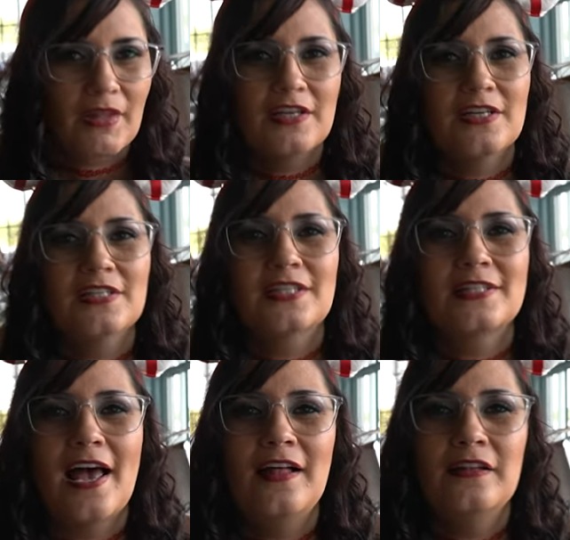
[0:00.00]
it has this
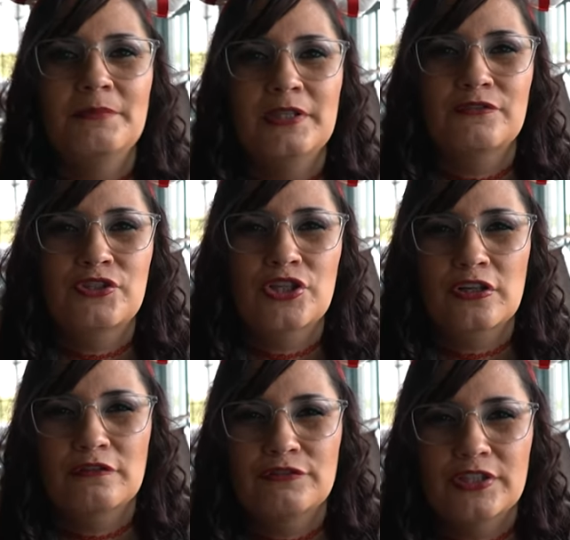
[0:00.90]
element of
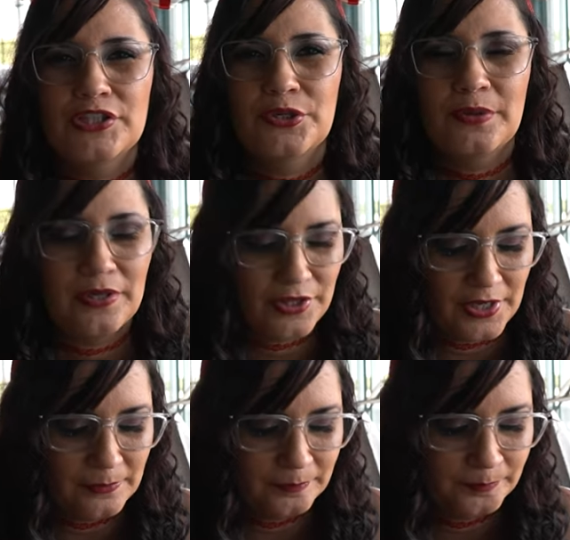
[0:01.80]
sugar-free to it
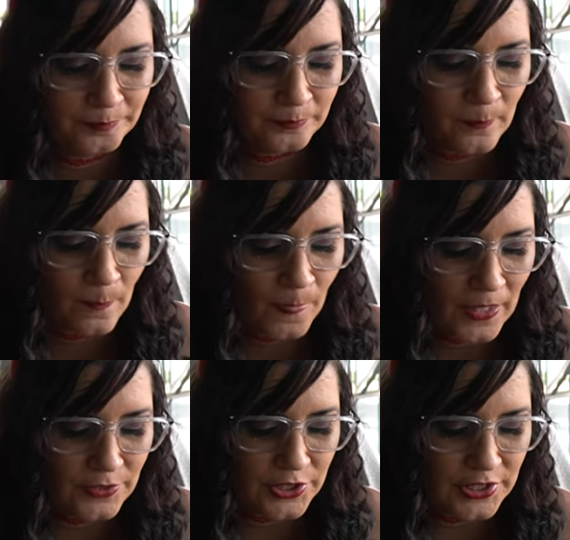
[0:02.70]

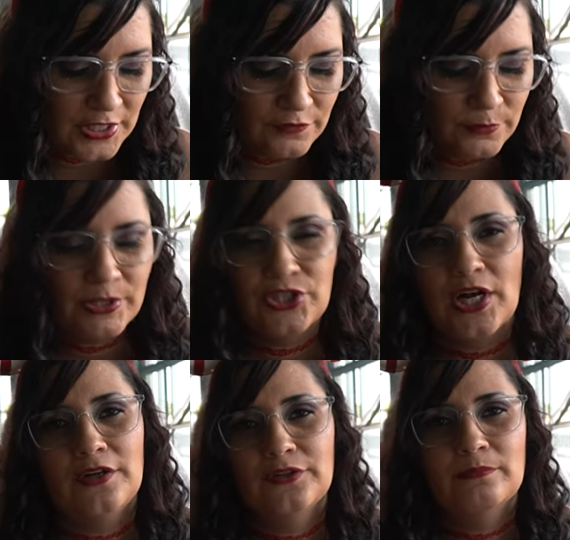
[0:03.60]
that just gives me
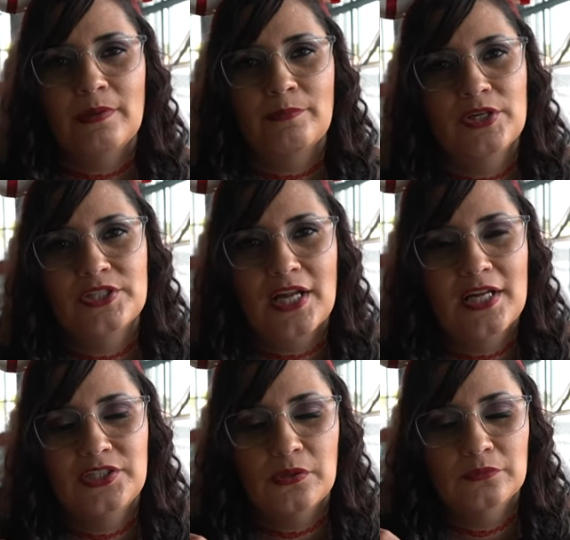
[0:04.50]
childhood memories that
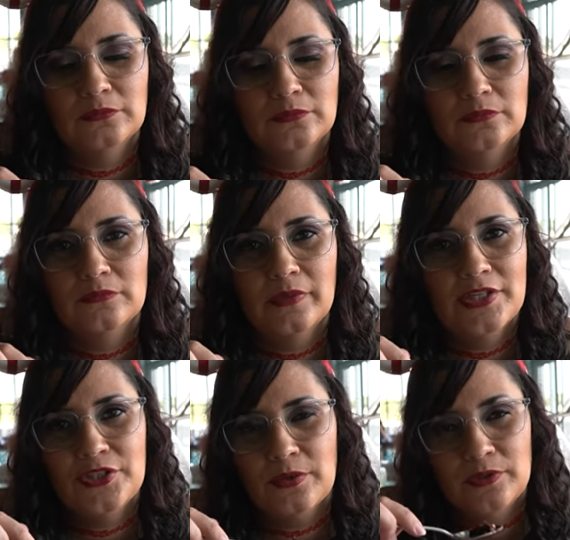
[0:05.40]
I don't
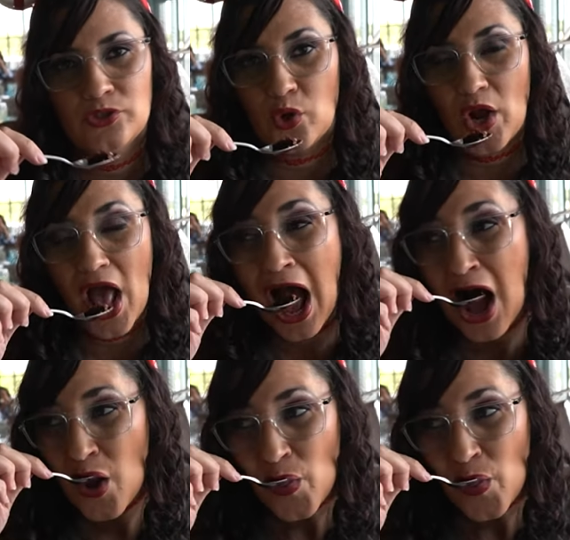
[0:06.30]
I don't enjoy.